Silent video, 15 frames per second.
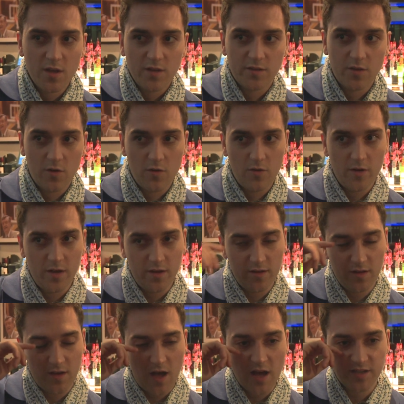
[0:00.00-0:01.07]
So it
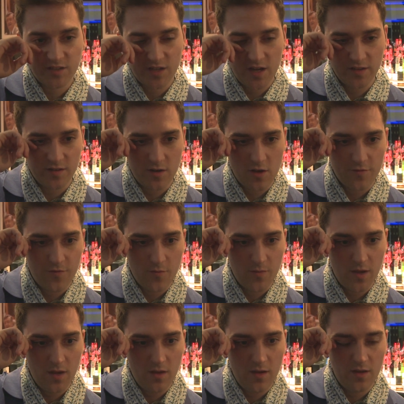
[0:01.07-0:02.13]
has changed a lot for
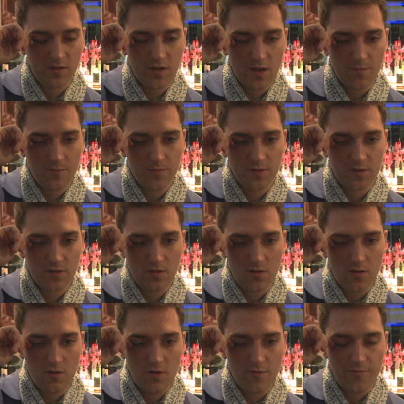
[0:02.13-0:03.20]
me in terms
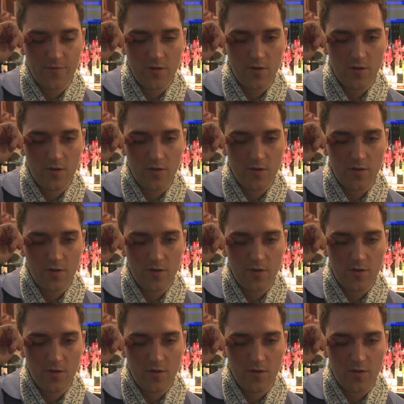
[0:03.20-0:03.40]
of,